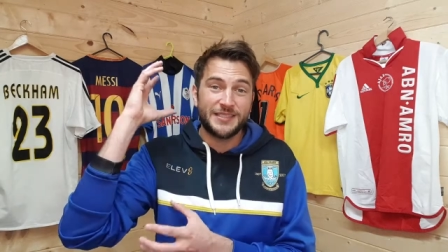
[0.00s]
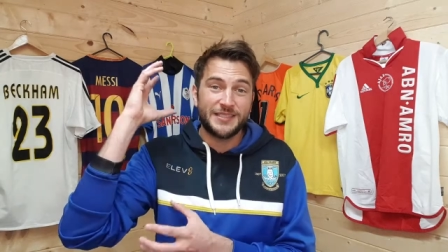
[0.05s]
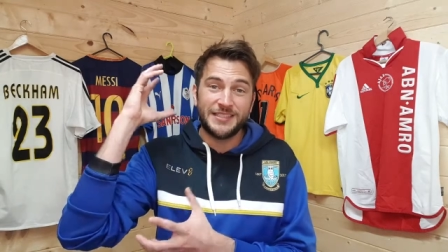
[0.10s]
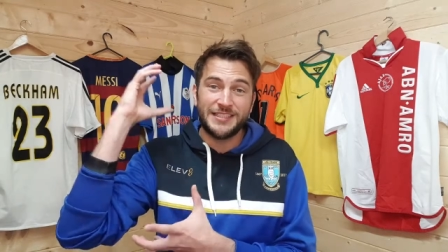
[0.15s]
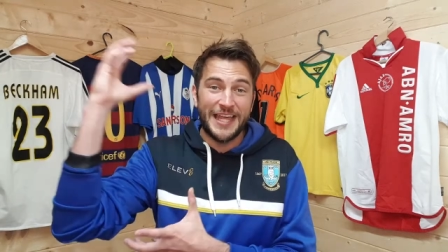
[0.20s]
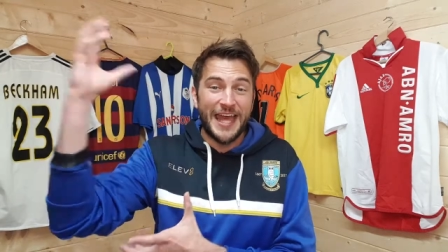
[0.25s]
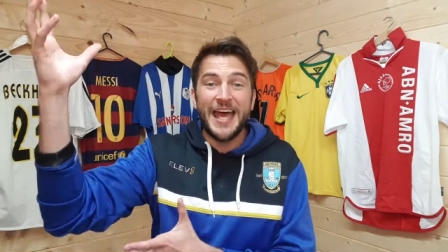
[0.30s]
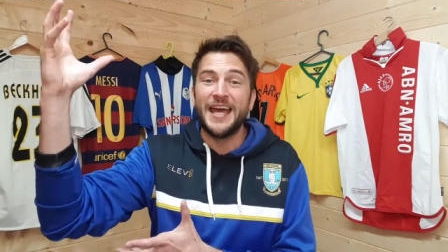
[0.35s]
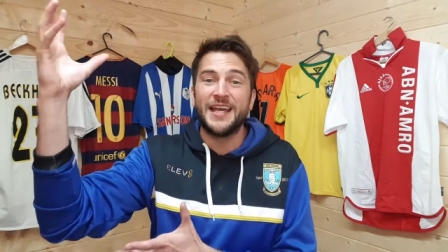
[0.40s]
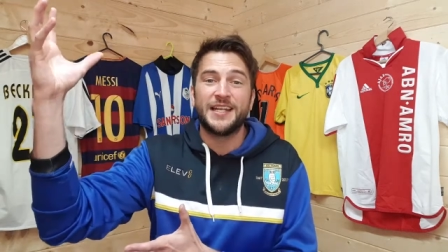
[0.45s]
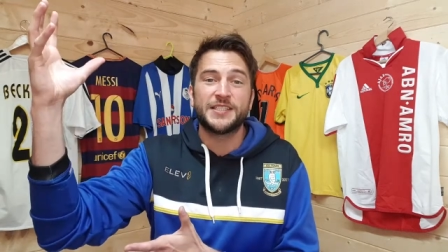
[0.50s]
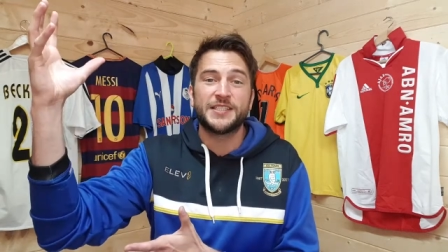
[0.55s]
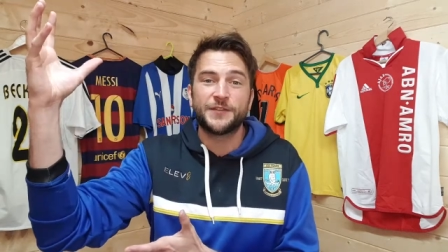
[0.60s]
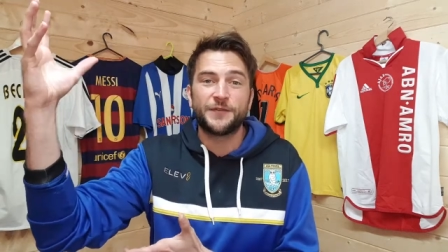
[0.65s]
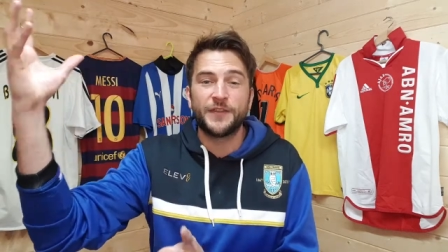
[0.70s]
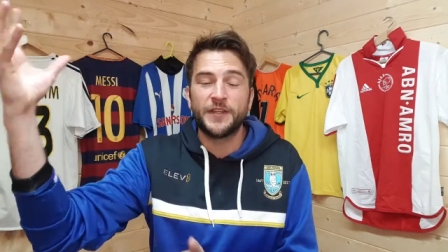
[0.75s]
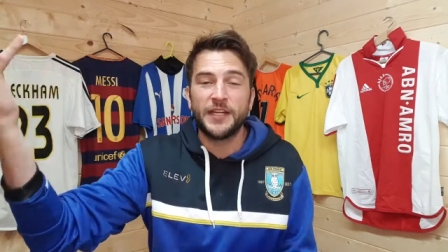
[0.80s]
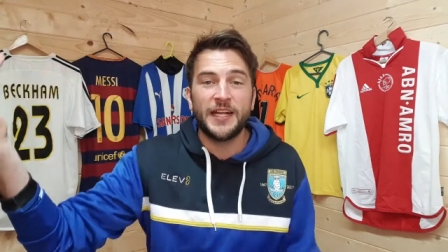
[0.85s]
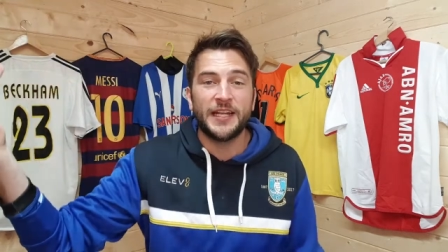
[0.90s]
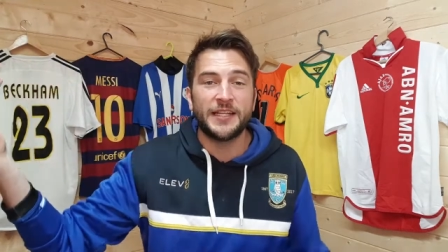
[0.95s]
theirs
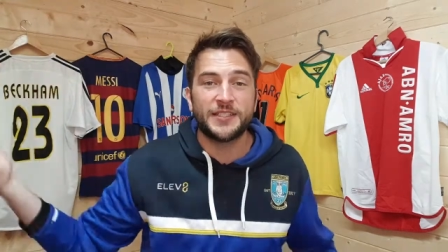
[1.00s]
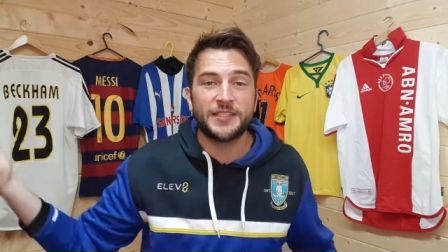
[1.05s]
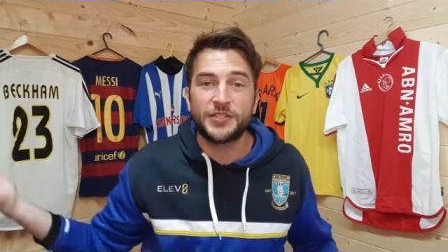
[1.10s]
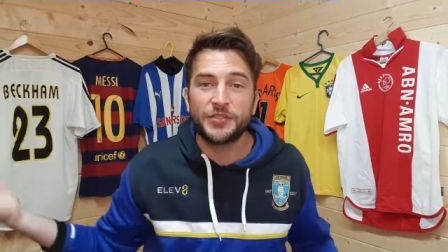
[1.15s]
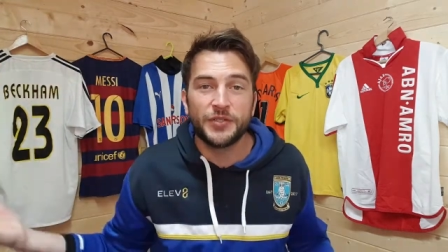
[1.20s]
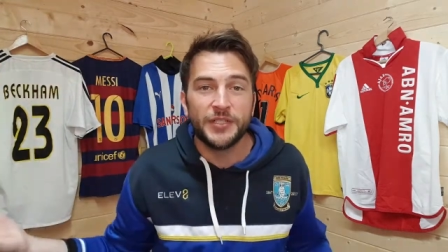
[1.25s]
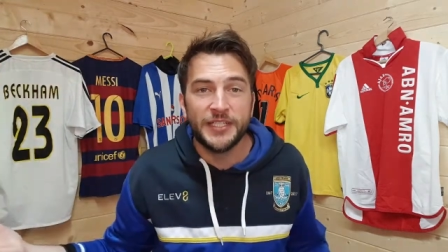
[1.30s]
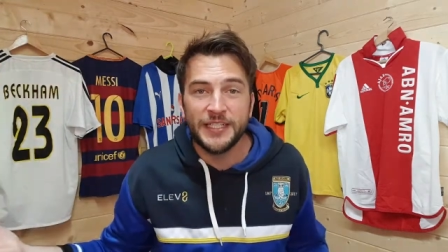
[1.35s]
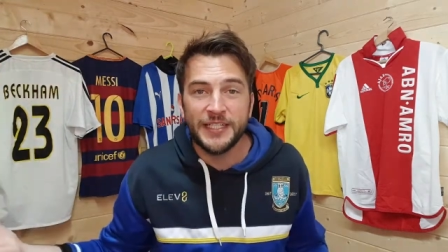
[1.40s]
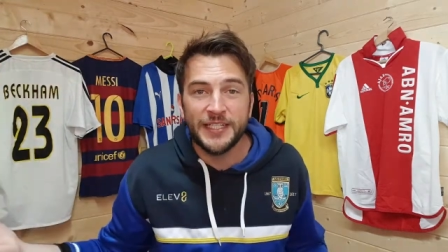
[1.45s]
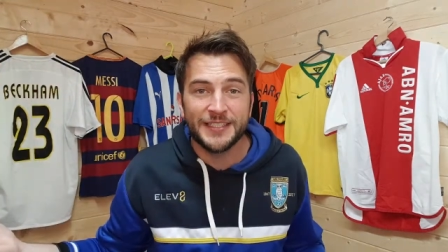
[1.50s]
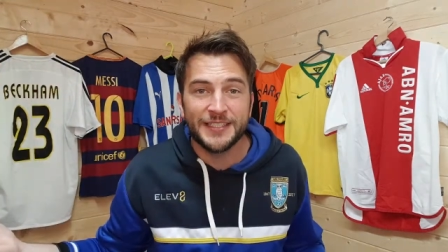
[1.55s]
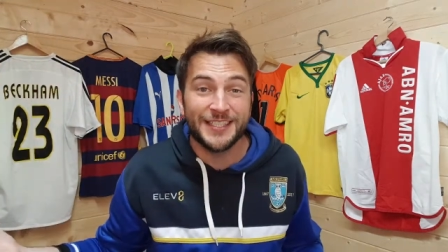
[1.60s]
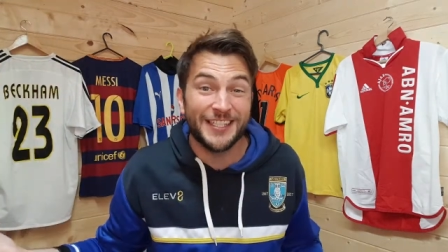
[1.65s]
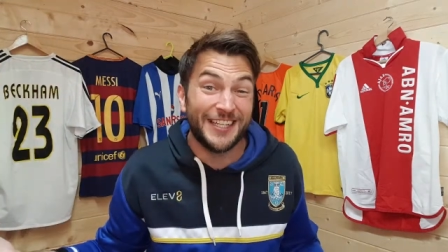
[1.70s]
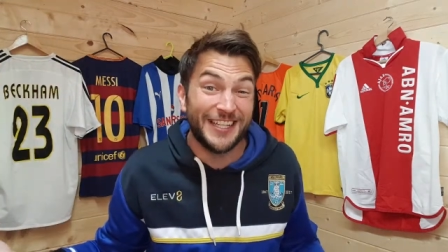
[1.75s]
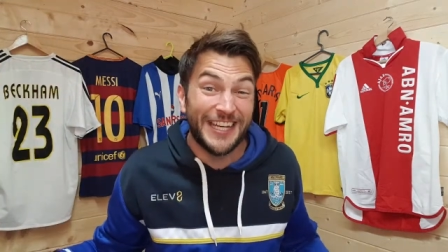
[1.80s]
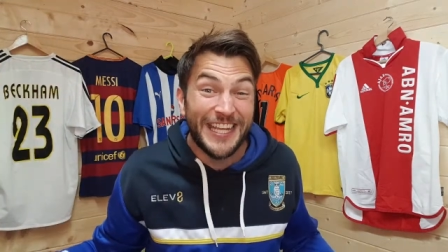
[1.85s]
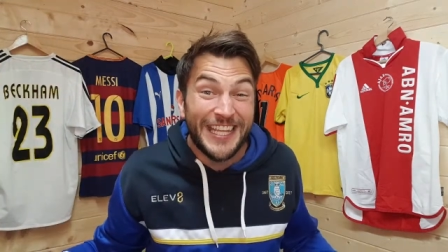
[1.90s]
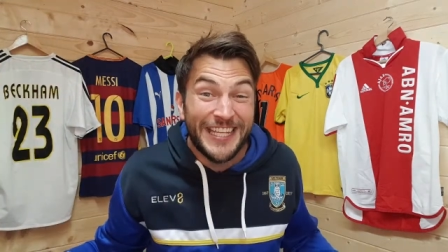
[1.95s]
for the next 3 years
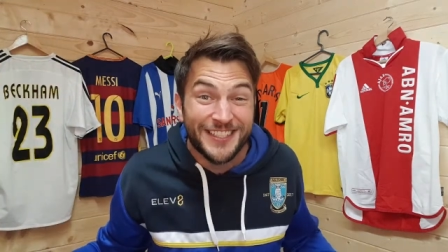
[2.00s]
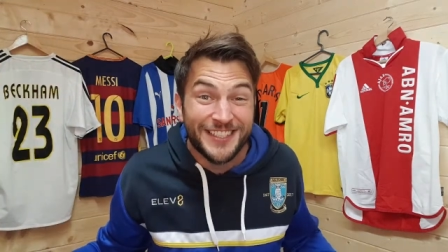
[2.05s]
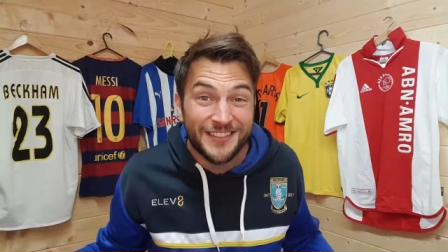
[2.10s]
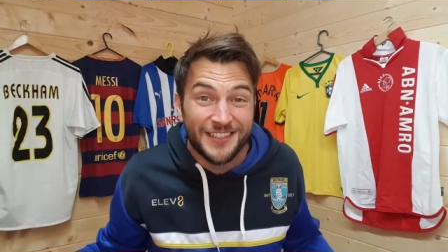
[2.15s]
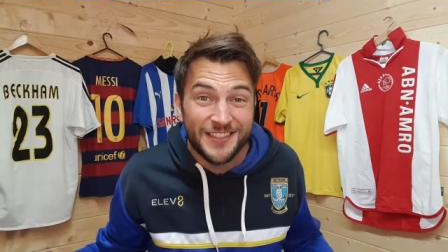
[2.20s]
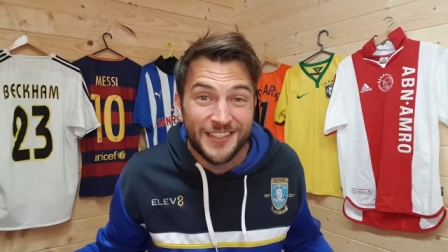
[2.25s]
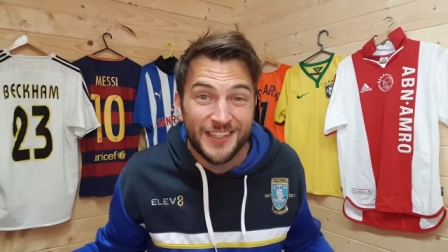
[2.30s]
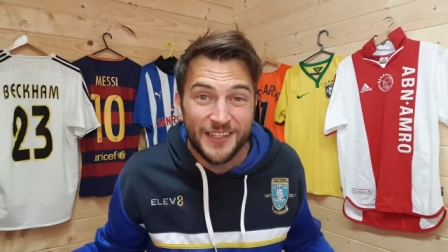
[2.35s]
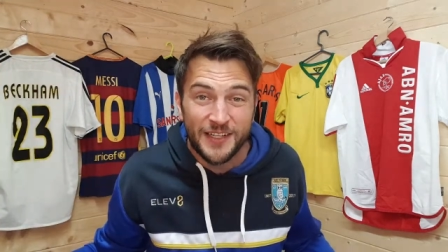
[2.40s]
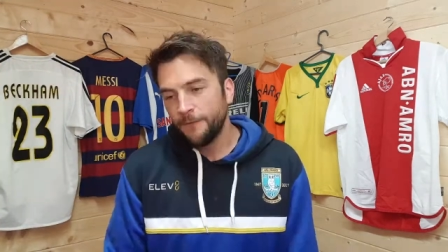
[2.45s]
at least?